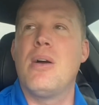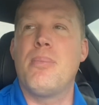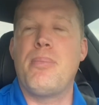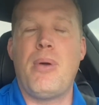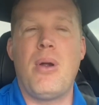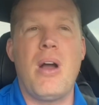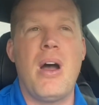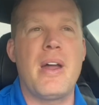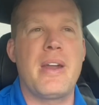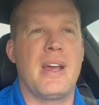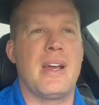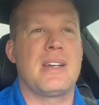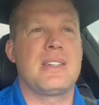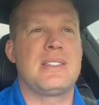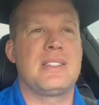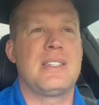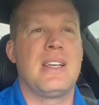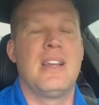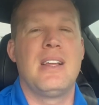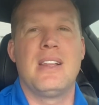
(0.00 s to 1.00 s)

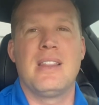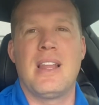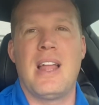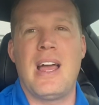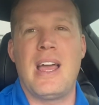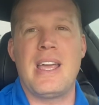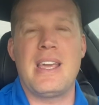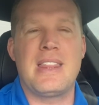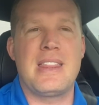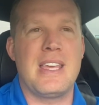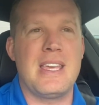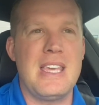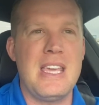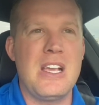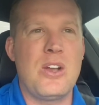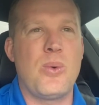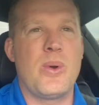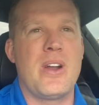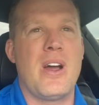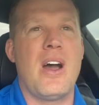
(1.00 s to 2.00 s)
products like the
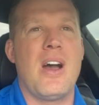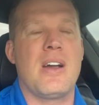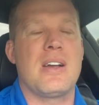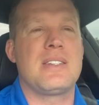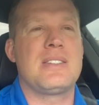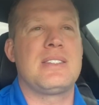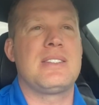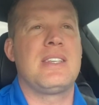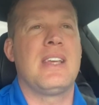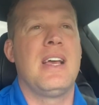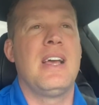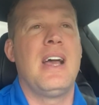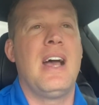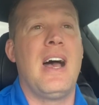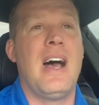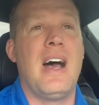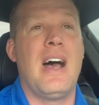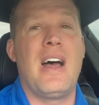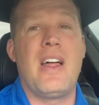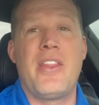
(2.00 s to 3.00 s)
Equinox,
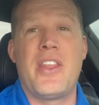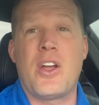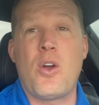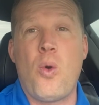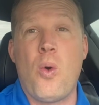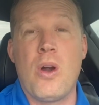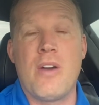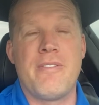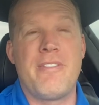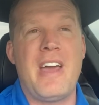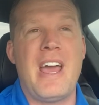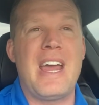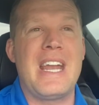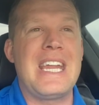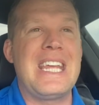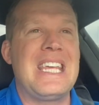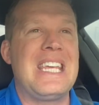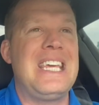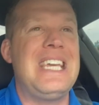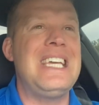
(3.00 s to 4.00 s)
uh, the Corvette.
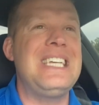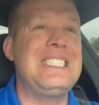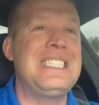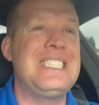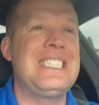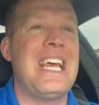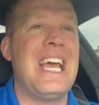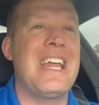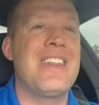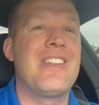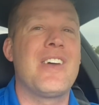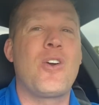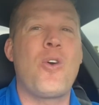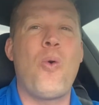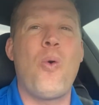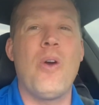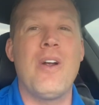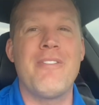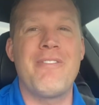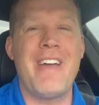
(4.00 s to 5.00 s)
He said the
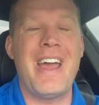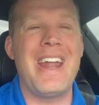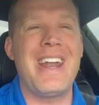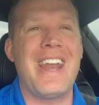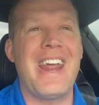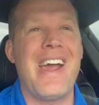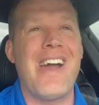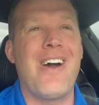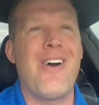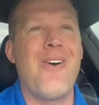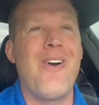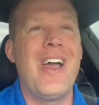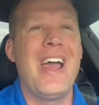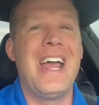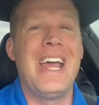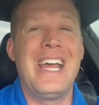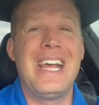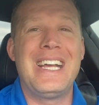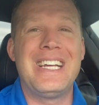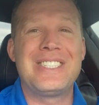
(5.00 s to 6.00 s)
Corvette now
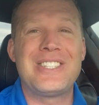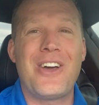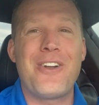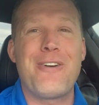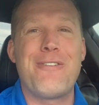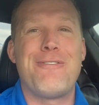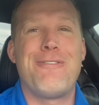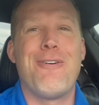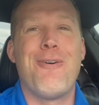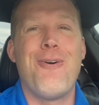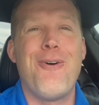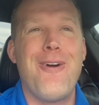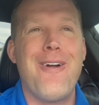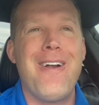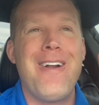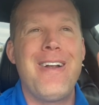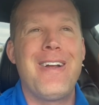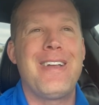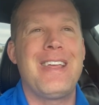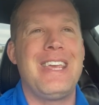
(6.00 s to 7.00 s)
is on a
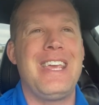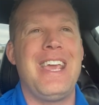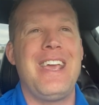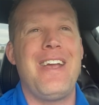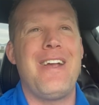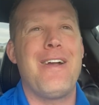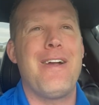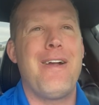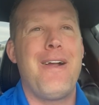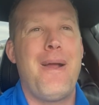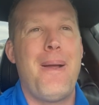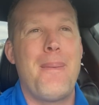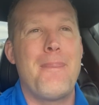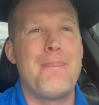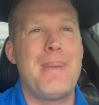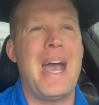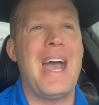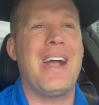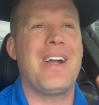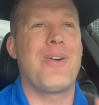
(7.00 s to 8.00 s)
four year
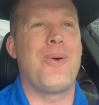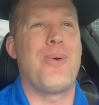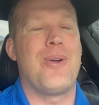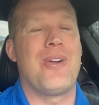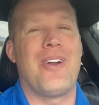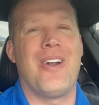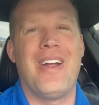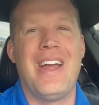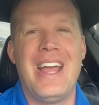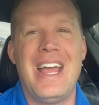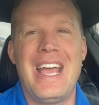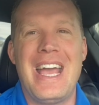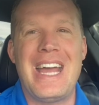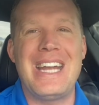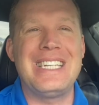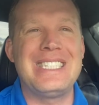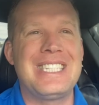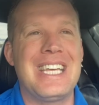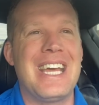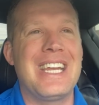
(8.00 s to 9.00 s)
back order.
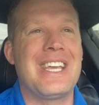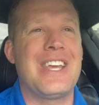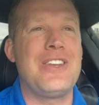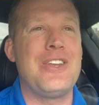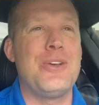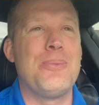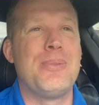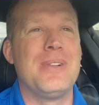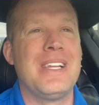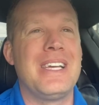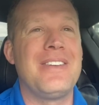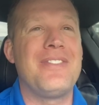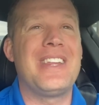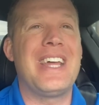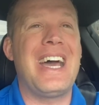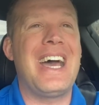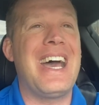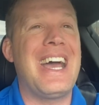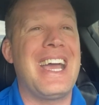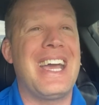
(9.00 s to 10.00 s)
And he said, can you believe
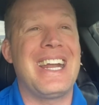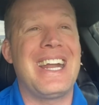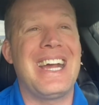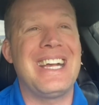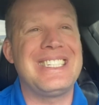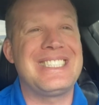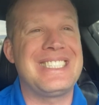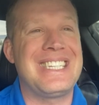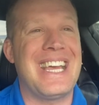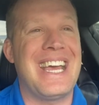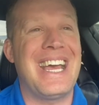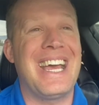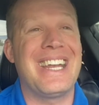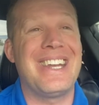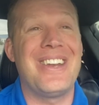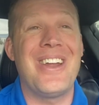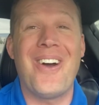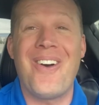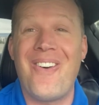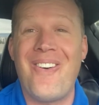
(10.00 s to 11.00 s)
that? And I
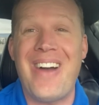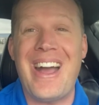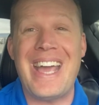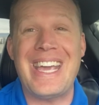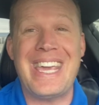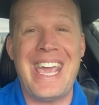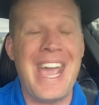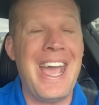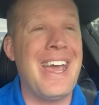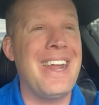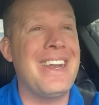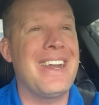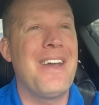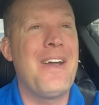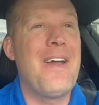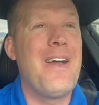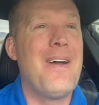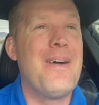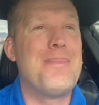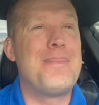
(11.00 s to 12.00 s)
said, no, I can't
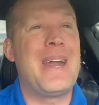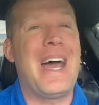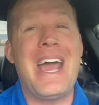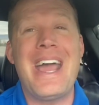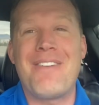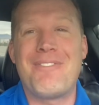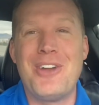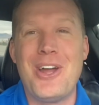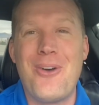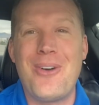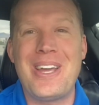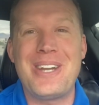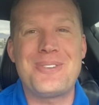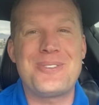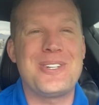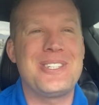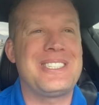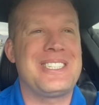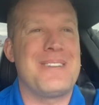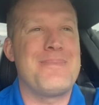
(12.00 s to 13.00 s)
but I have no
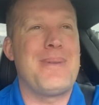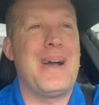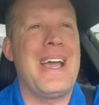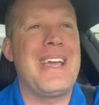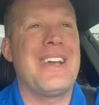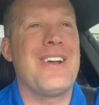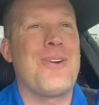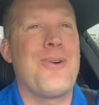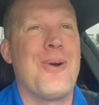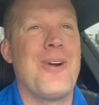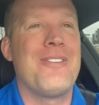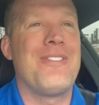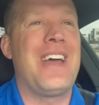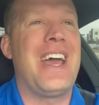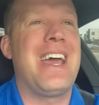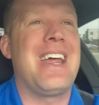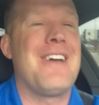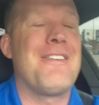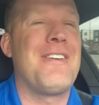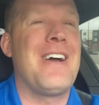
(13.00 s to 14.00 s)
interest in buying a
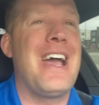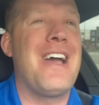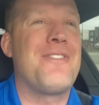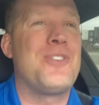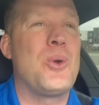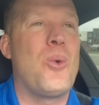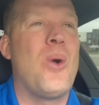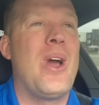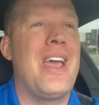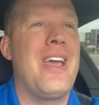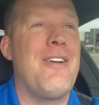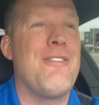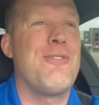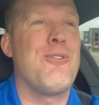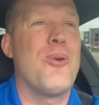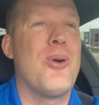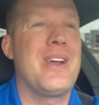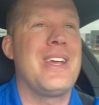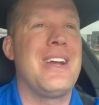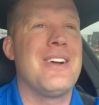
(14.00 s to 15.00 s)
Corvette if I have to wait
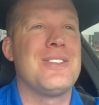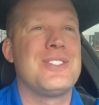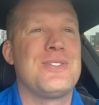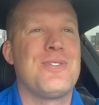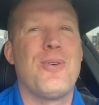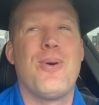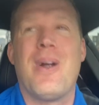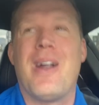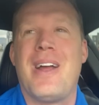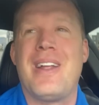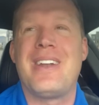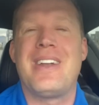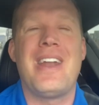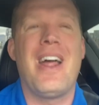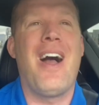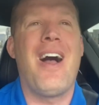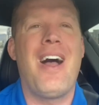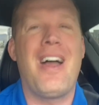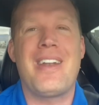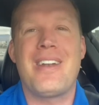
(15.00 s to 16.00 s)
four years for it.
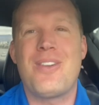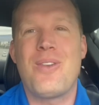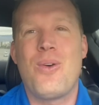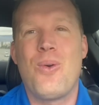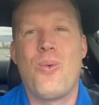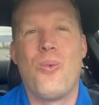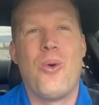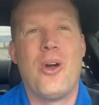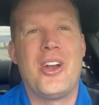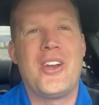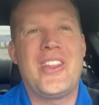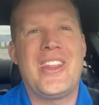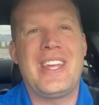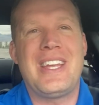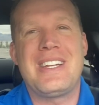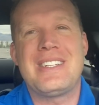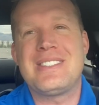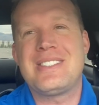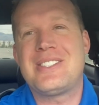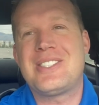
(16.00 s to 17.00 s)
Not worth
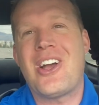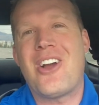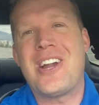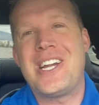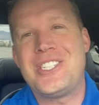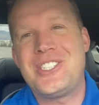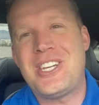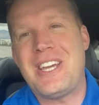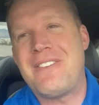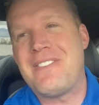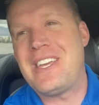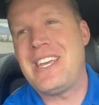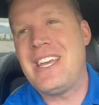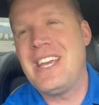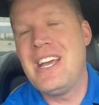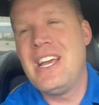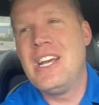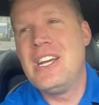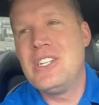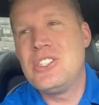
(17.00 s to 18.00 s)
it. Sorry, Chevy.
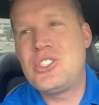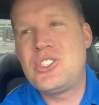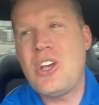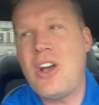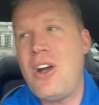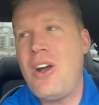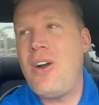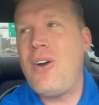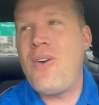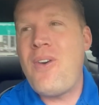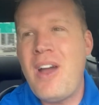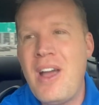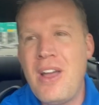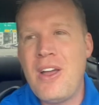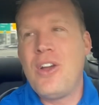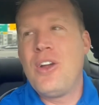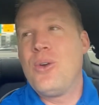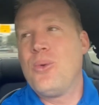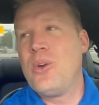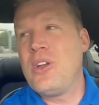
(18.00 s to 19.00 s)
So,
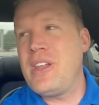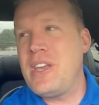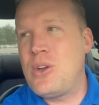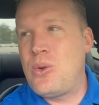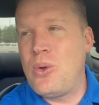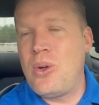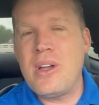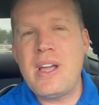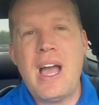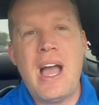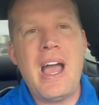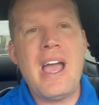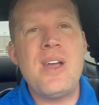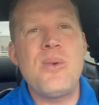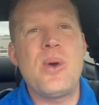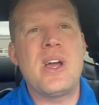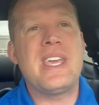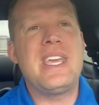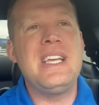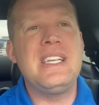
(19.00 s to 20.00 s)
really cool guy.
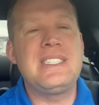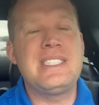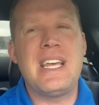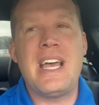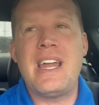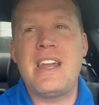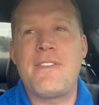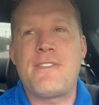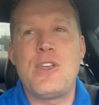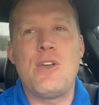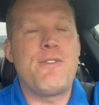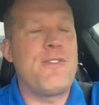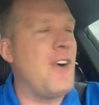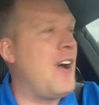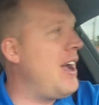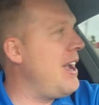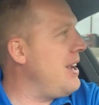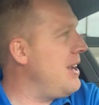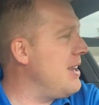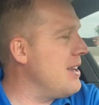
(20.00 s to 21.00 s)
What he said, if you
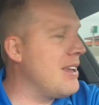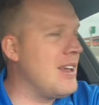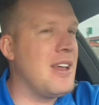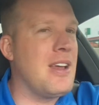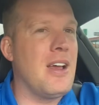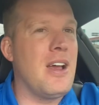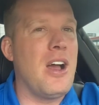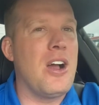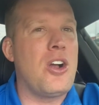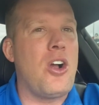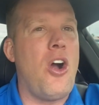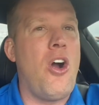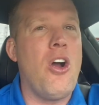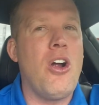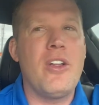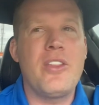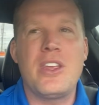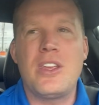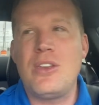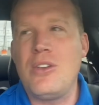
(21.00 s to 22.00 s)
find a
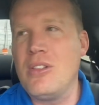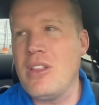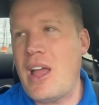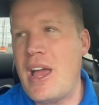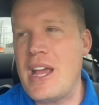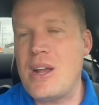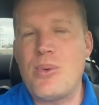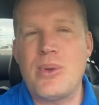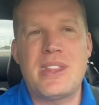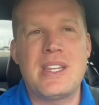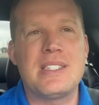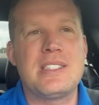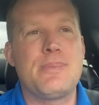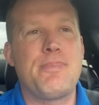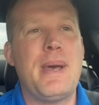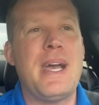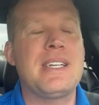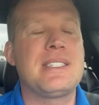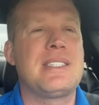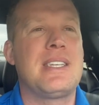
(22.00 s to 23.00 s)
car that you like with the
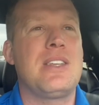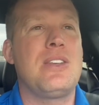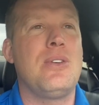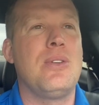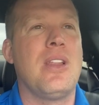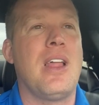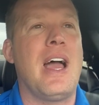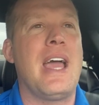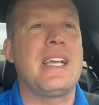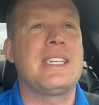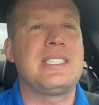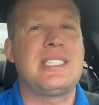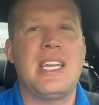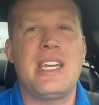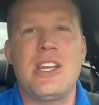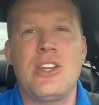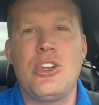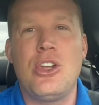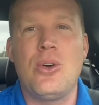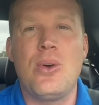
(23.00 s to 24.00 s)
specs that you like
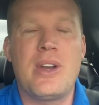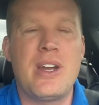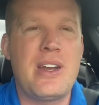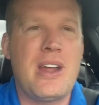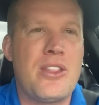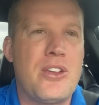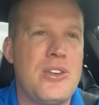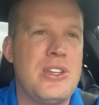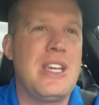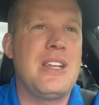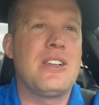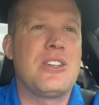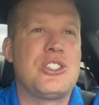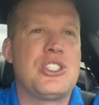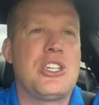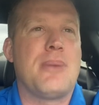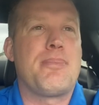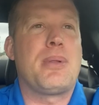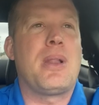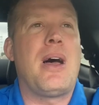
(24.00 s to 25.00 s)
sitting new at another
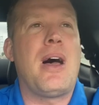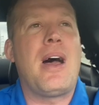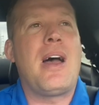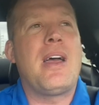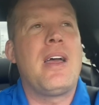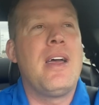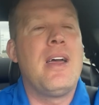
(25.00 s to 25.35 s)
dealership lot,